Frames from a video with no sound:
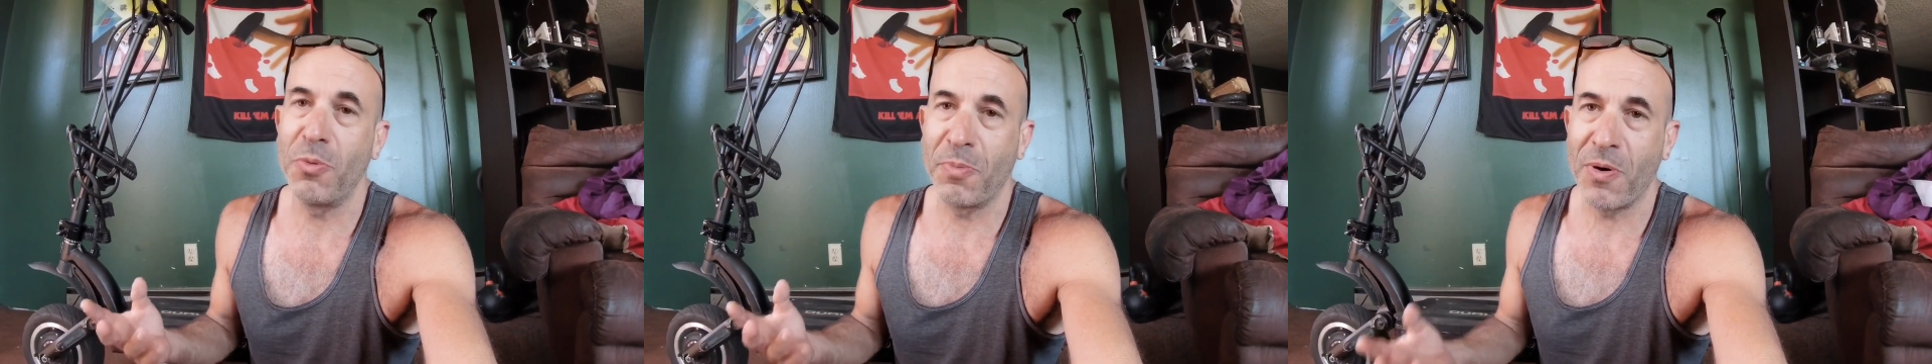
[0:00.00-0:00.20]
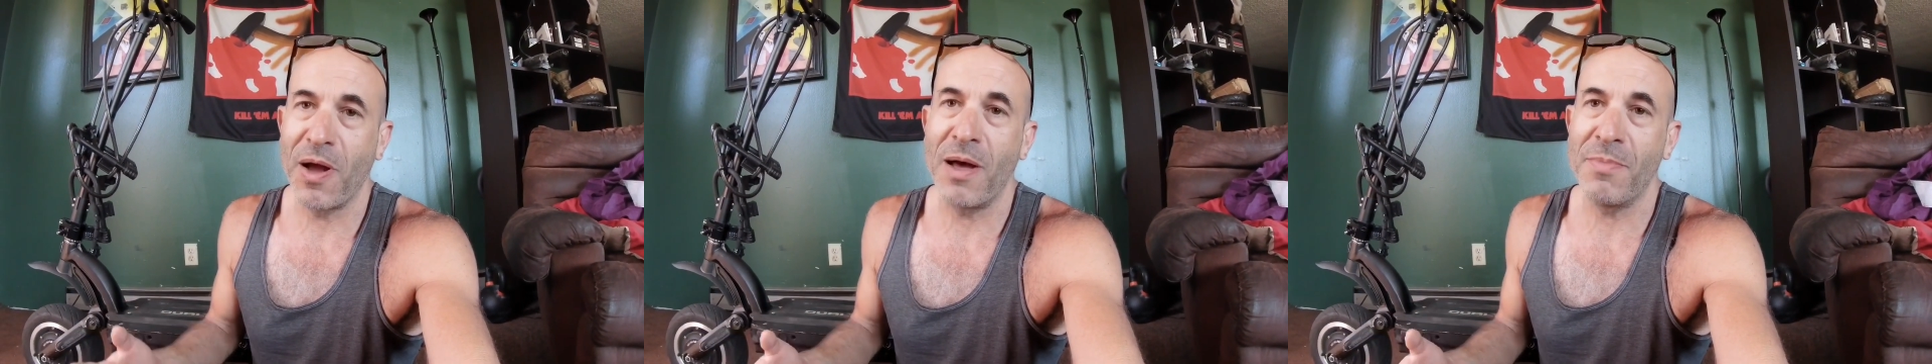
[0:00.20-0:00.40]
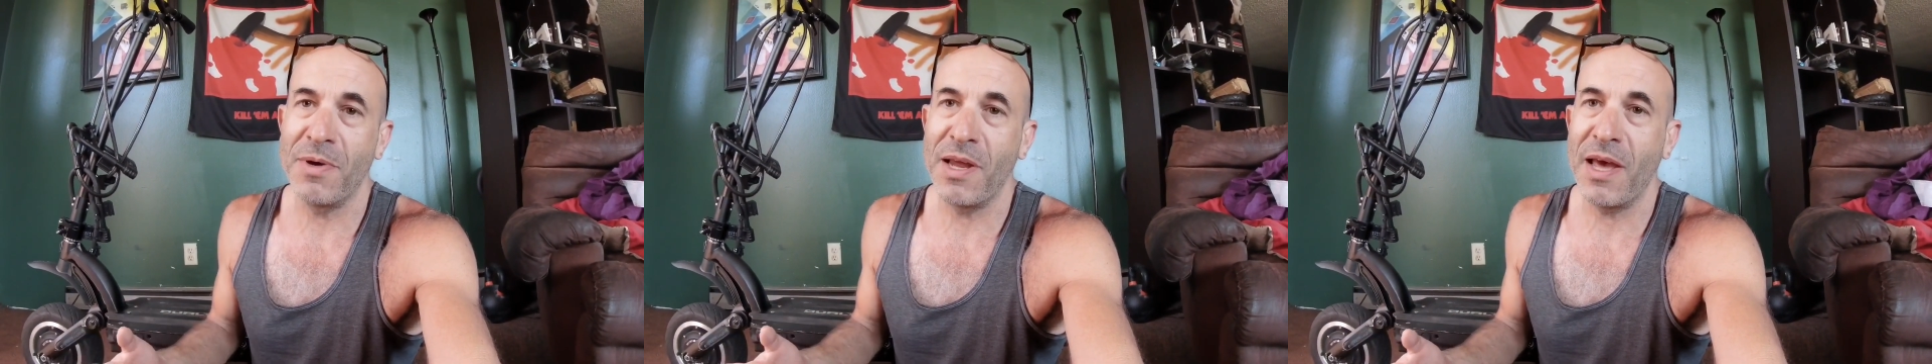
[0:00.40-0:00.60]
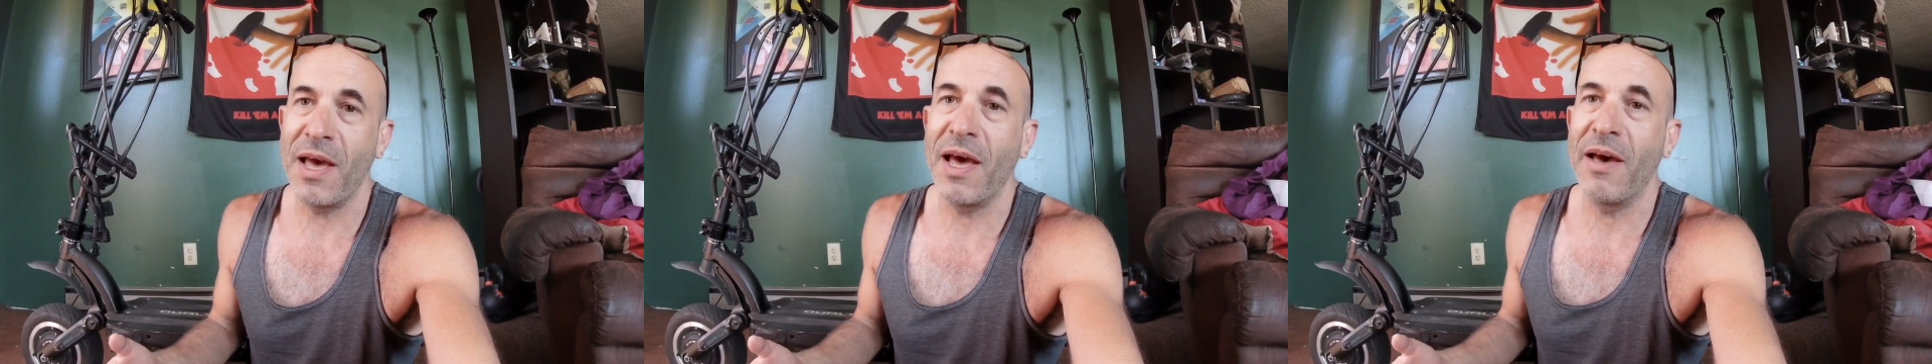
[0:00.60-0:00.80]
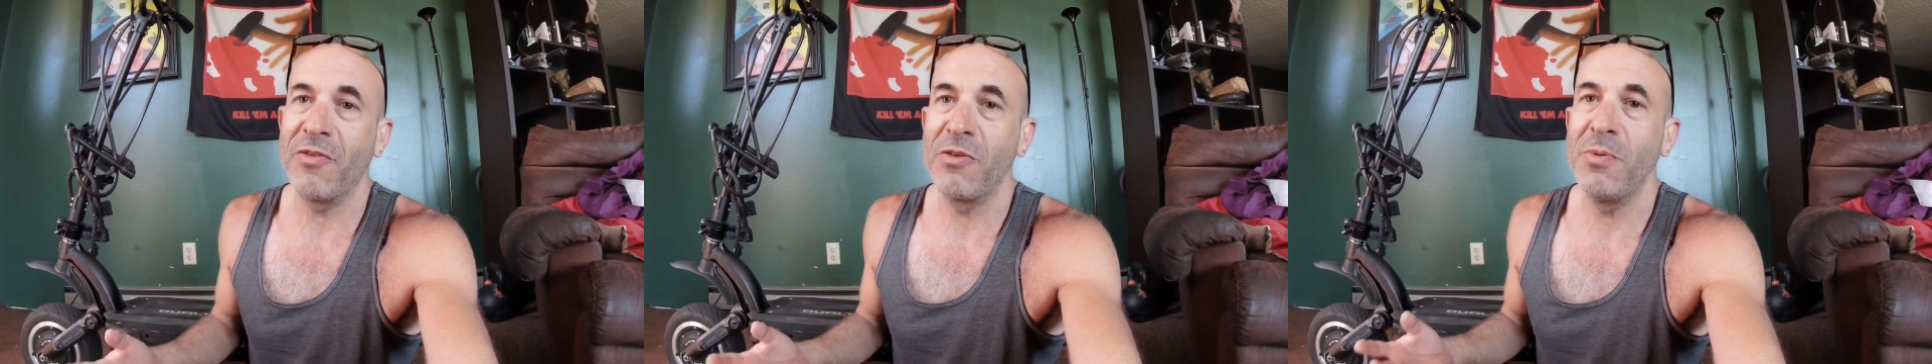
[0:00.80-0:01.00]
problem
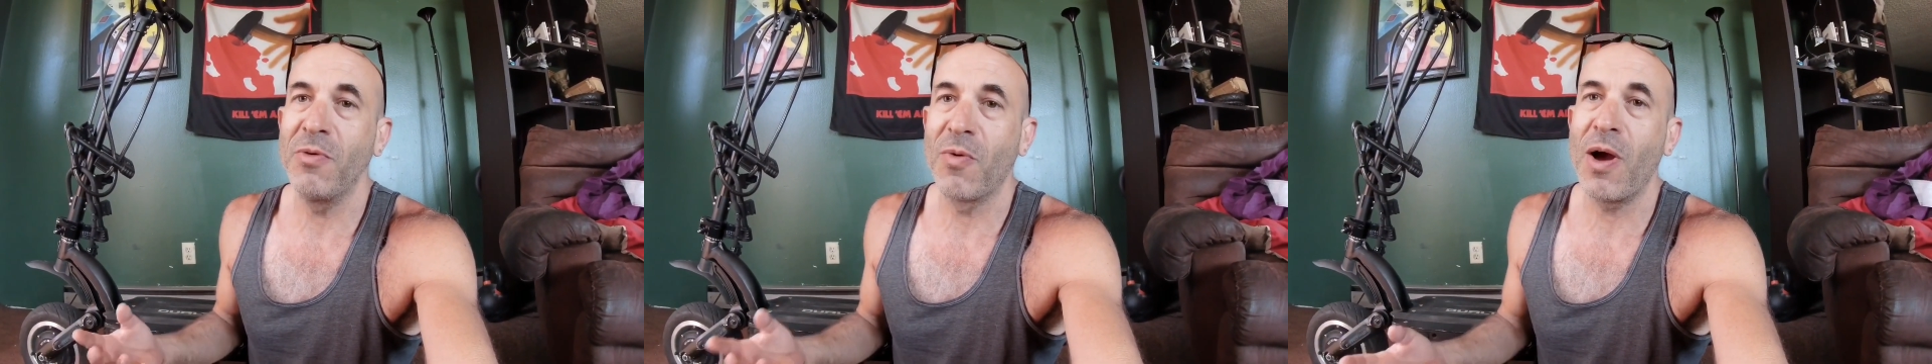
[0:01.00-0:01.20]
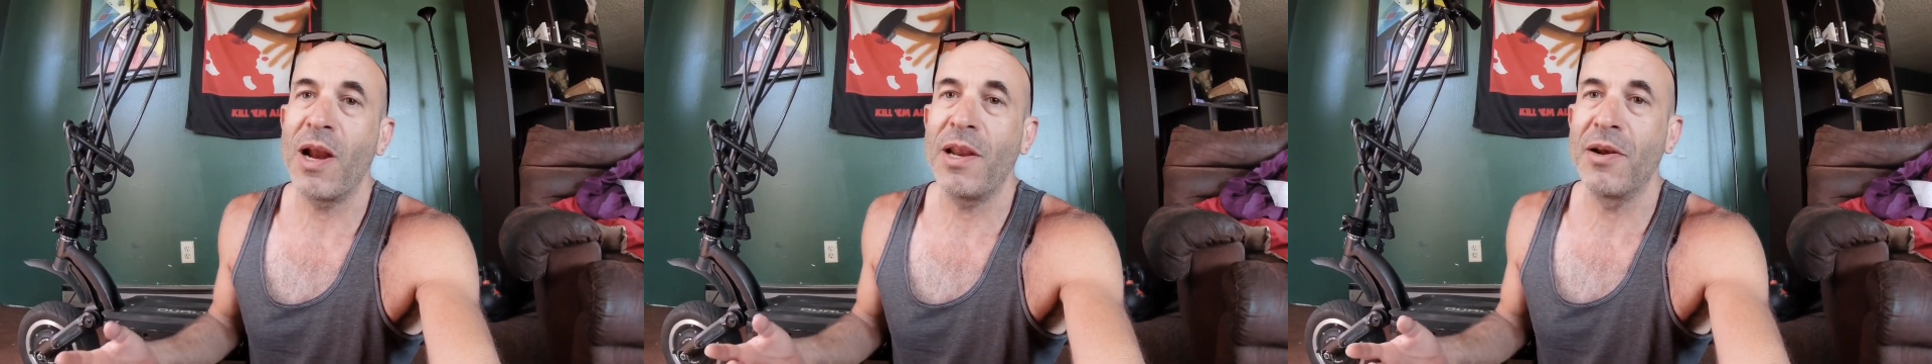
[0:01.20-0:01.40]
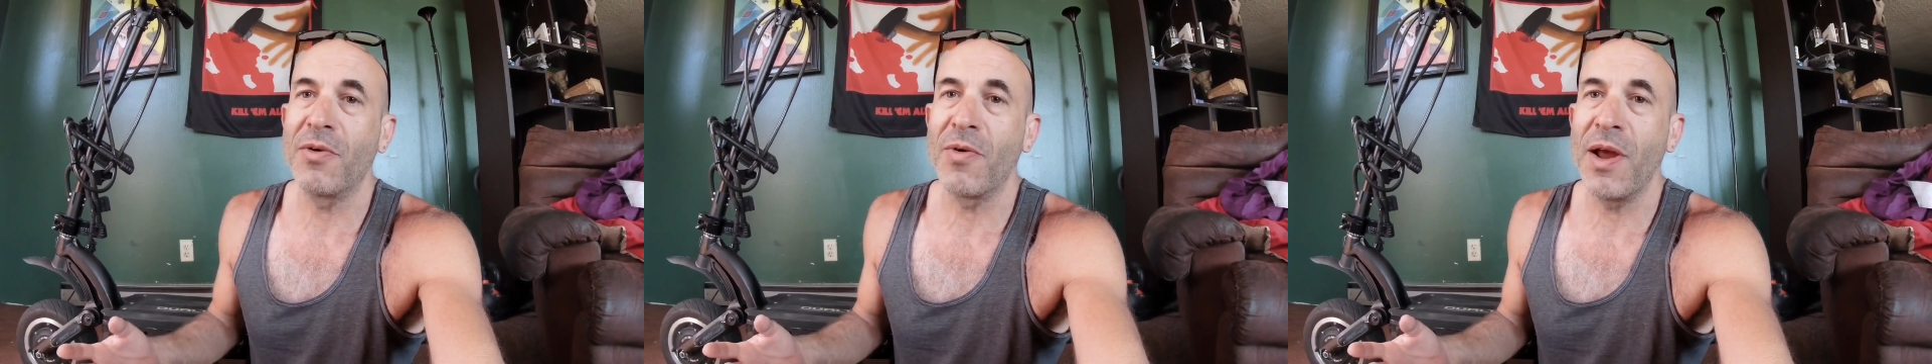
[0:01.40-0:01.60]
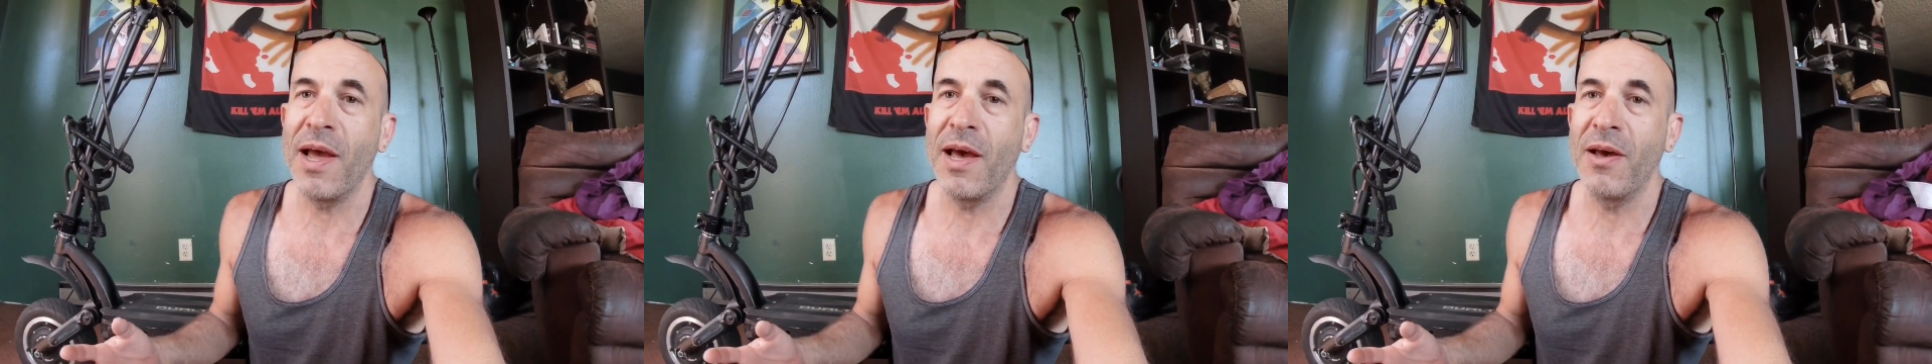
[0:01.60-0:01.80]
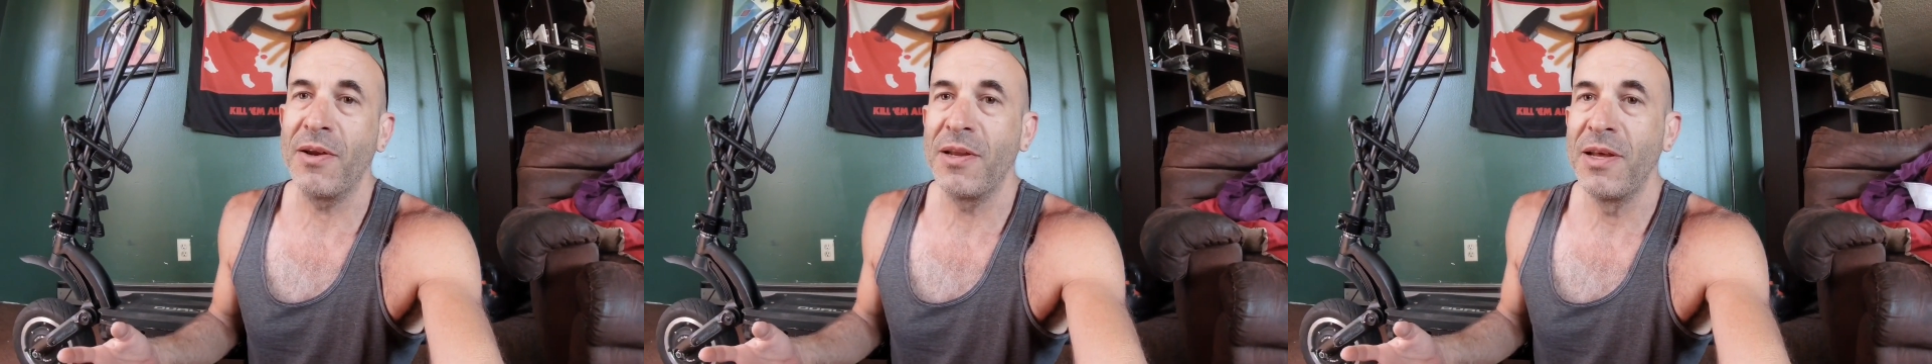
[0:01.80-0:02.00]
to be riding
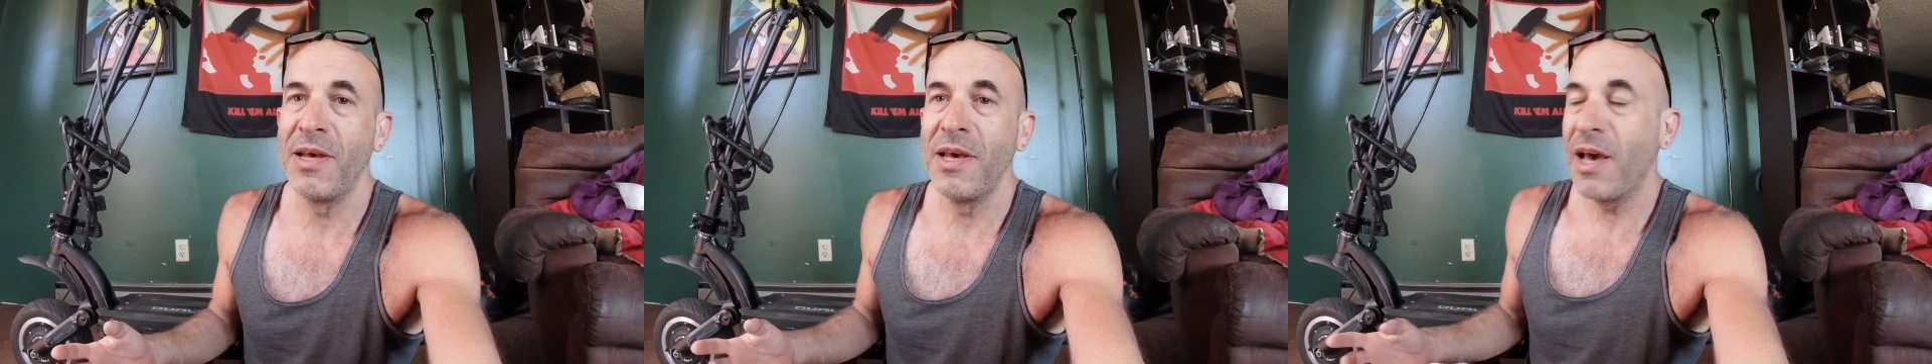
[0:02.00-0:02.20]
around